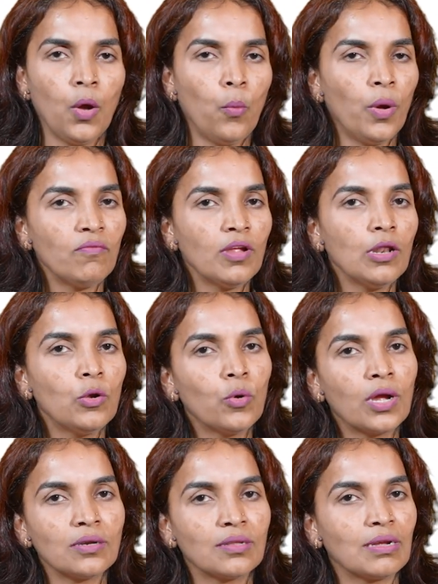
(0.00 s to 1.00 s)
When we
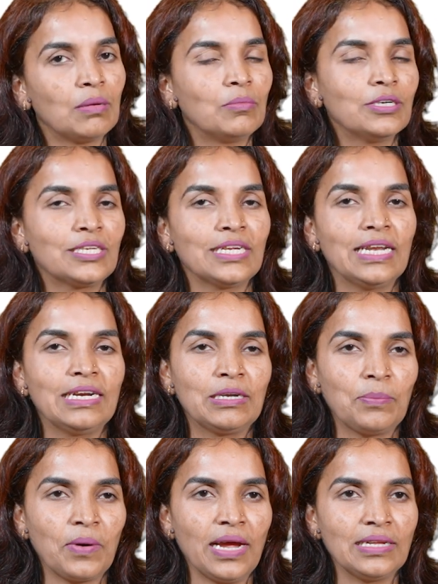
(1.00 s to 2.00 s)
look at the commercial
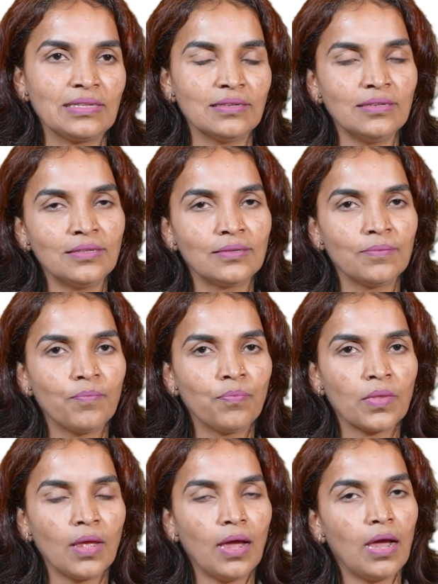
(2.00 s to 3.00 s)
enterprises,
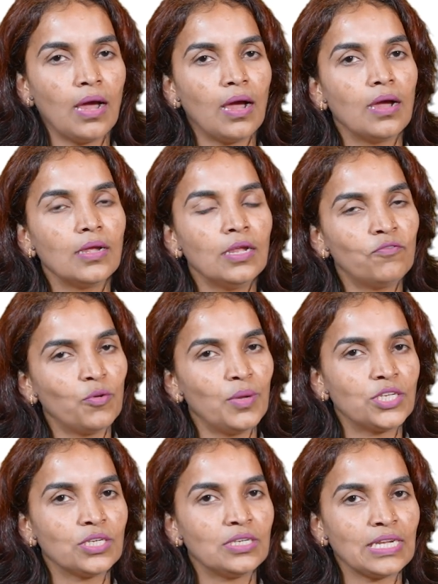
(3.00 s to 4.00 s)

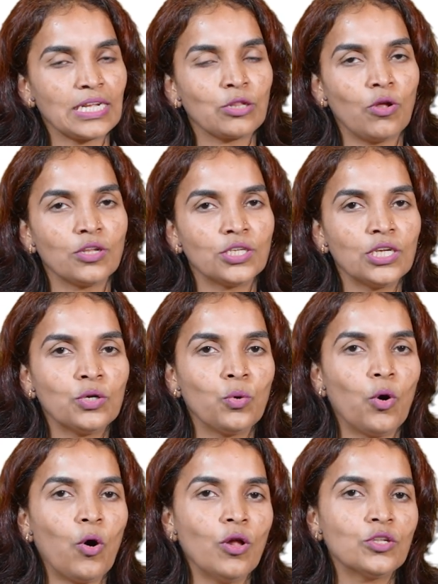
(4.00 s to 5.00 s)
information technology could
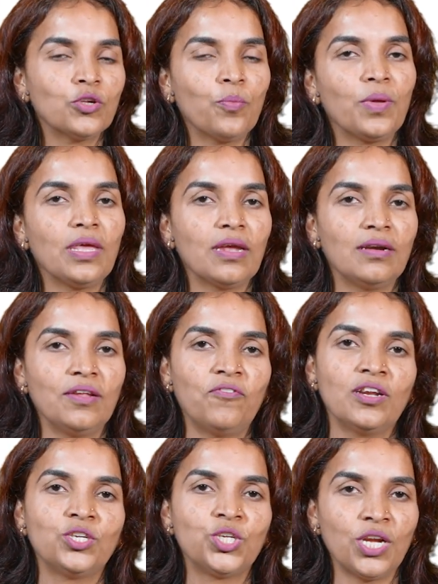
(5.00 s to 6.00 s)
also be a
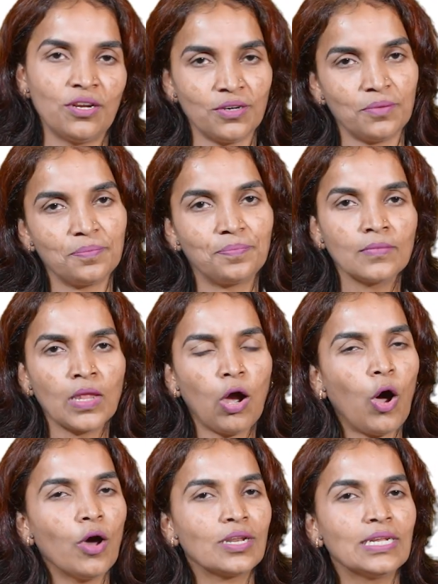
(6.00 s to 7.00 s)
differentiator.
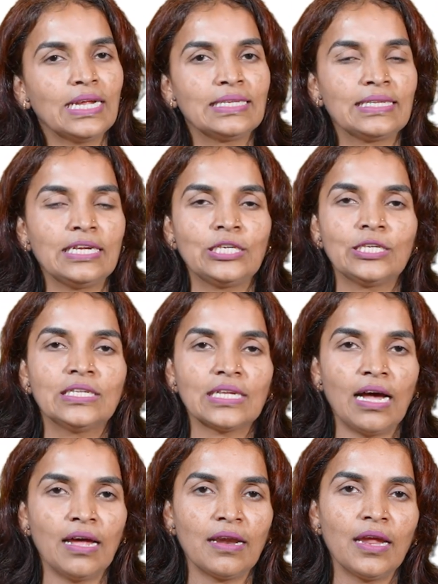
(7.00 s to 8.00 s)
Organizations
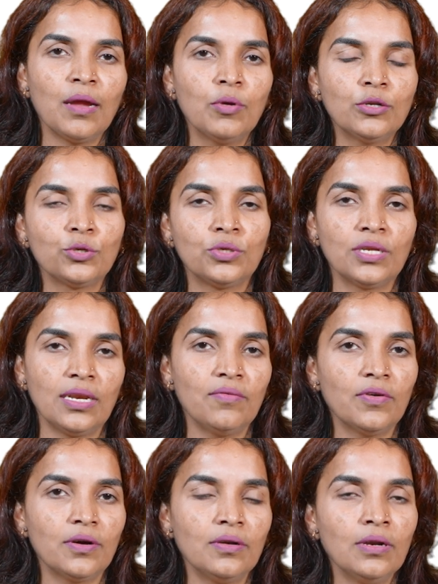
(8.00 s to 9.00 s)
are able to
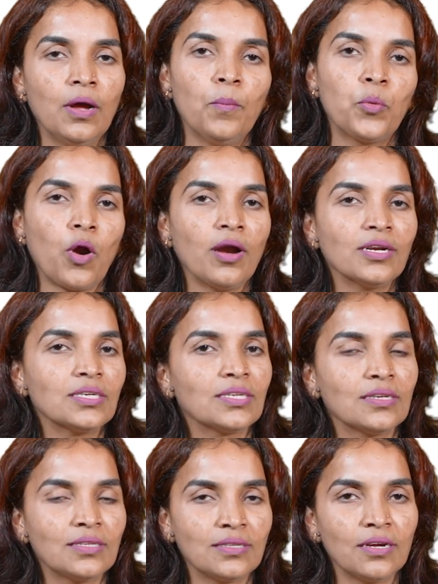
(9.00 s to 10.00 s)
deliver products
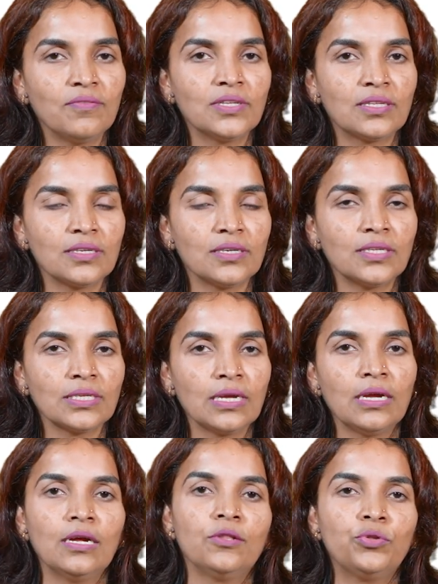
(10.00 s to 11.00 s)
and services
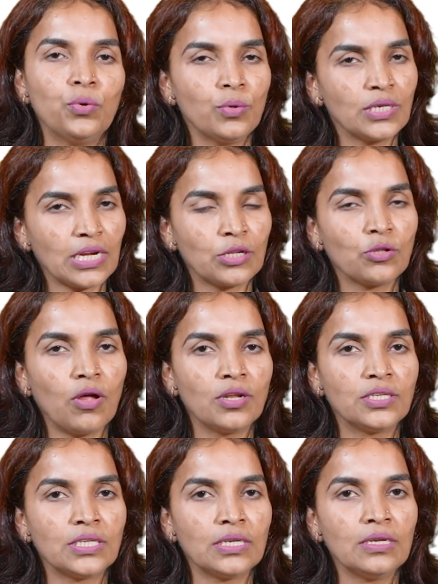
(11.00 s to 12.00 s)
through
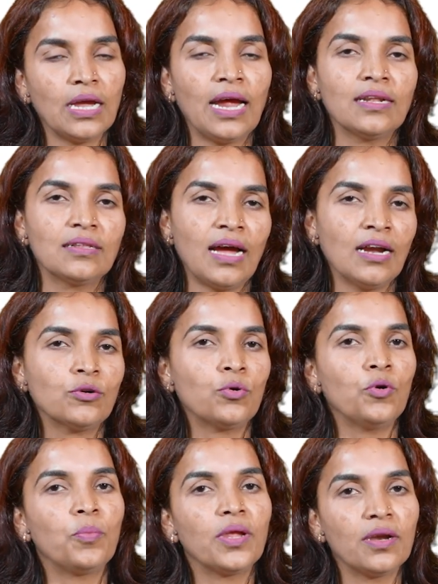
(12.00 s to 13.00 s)
technology and that
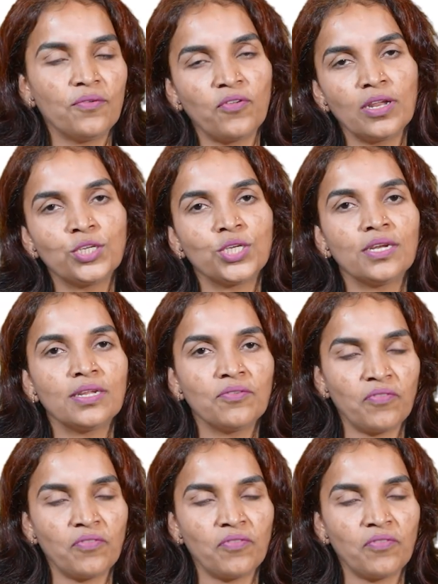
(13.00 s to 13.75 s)
could be a differentiating